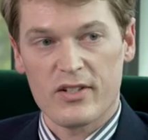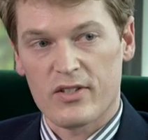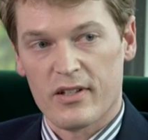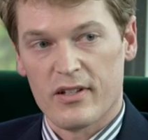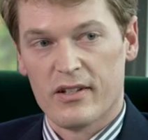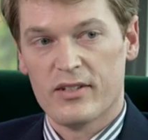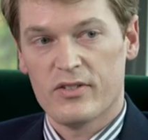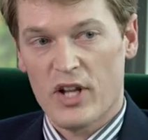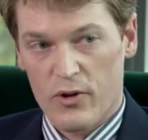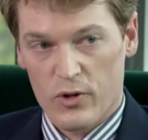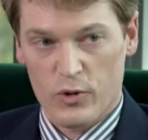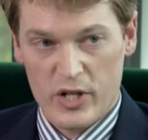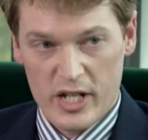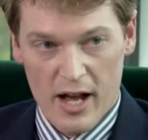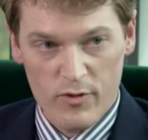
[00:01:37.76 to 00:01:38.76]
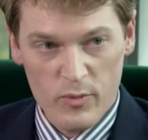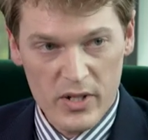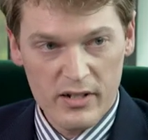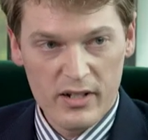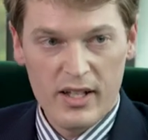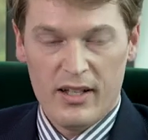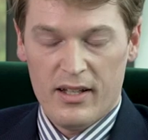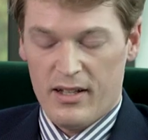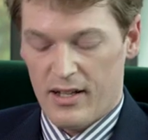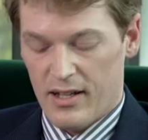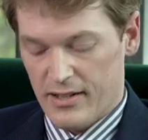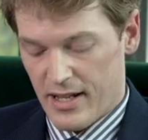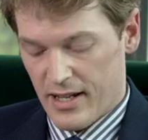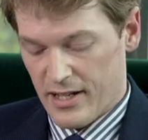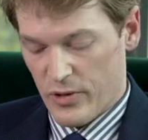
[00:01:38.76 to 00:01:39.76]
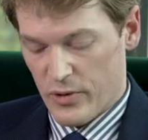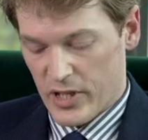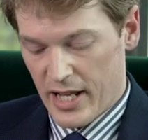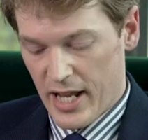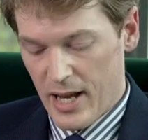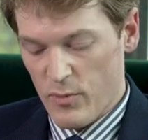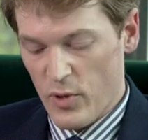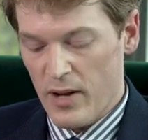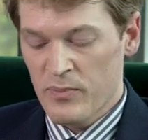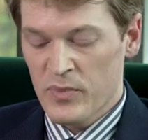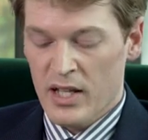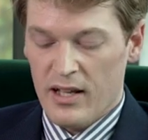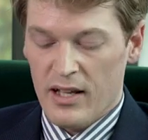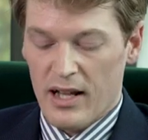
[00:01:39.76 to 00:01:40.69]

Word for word: it's the territory government uh, down here in Canberra.